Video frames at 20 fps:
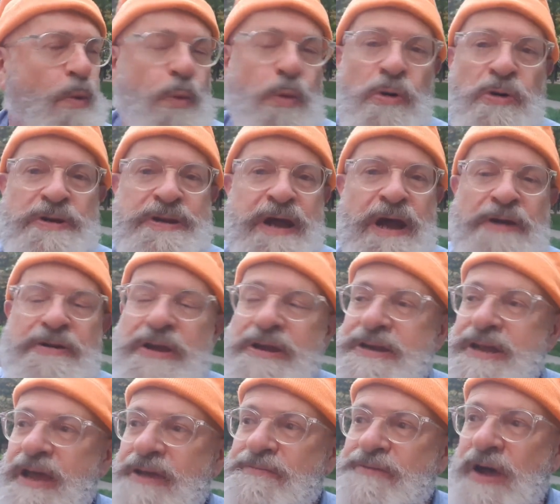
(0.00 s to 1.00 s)
War Diary,
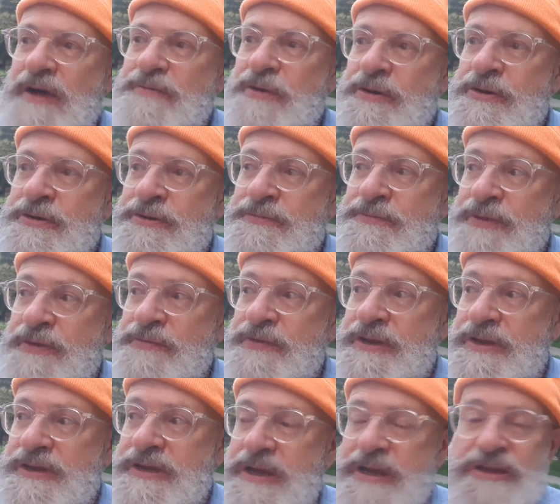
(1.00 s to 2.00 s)
day
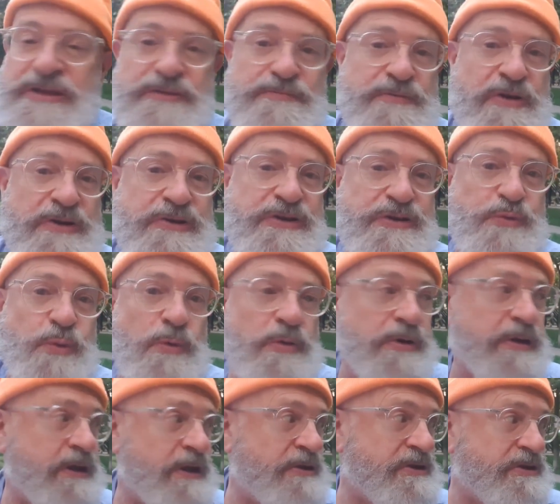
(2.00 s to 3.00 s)
556 of Russia's
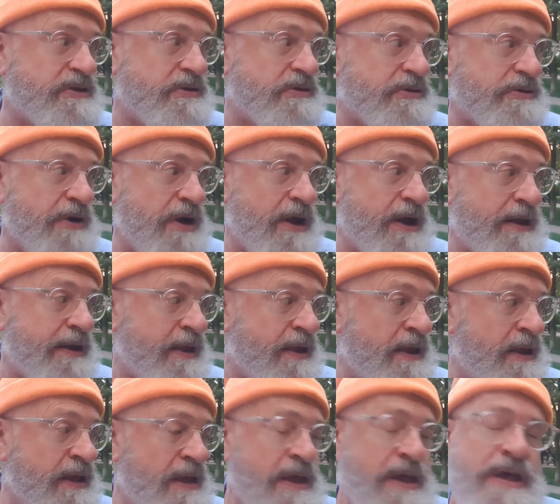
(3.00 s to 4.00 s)
war against Ukraine.
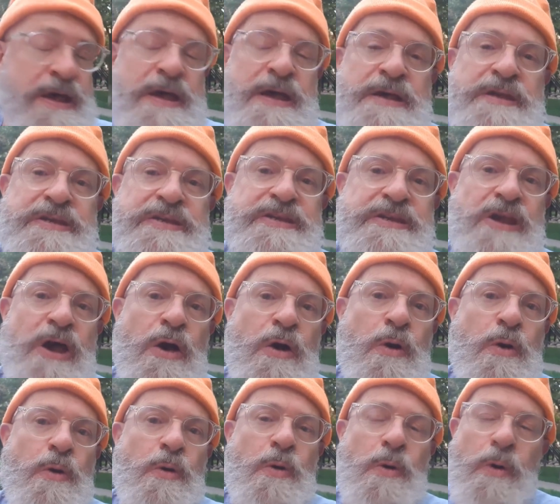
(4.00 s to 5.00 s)

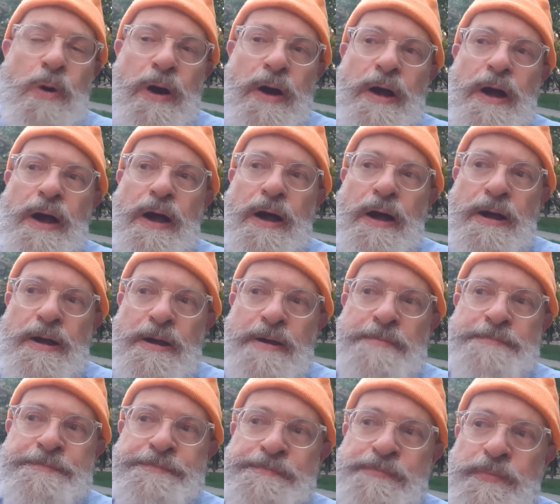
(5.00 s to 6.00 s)
So,
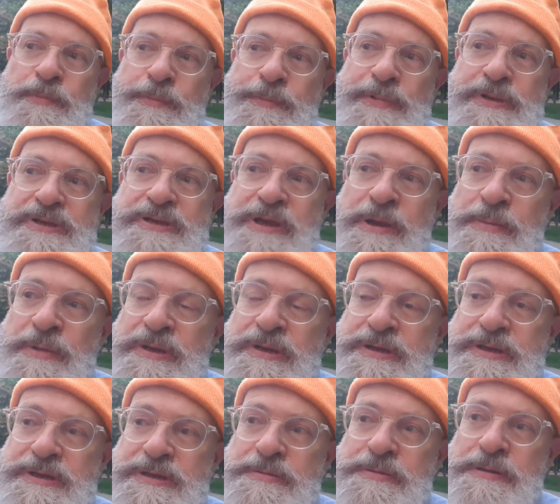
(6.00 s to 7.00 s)
this
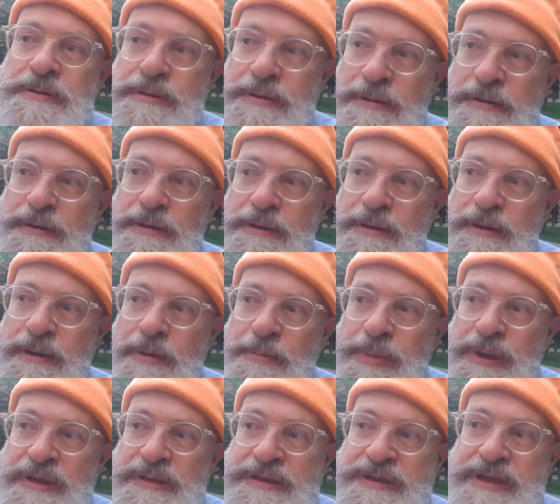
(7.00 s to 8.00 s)
summer's
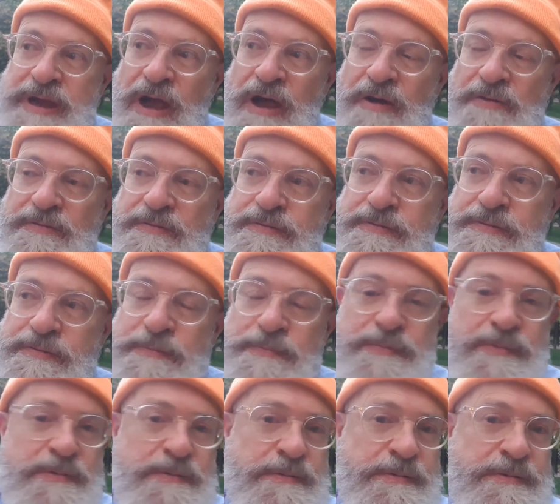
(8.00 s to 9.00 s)
been tough.
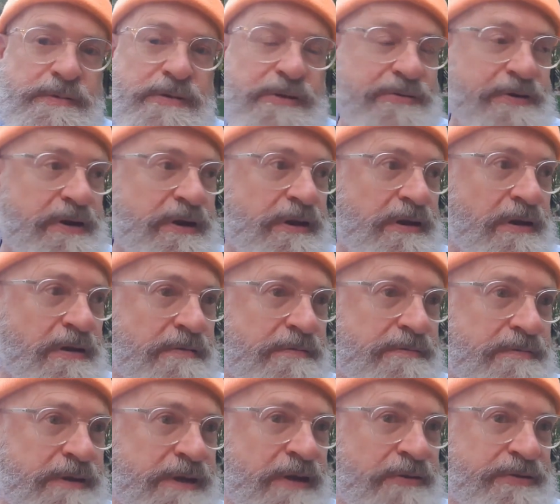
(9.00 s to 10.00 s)
The Ukrainian
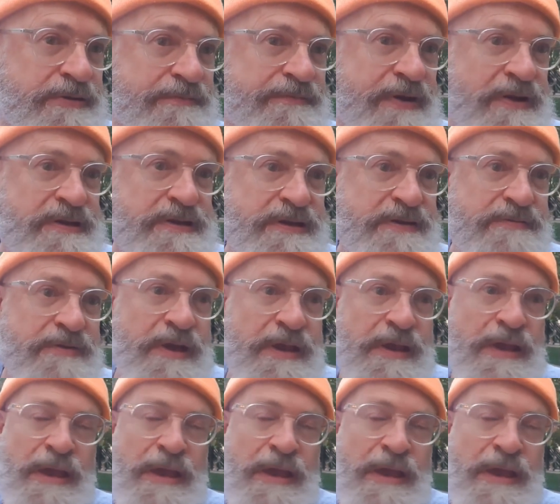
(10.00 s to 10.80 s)
counter-offensive.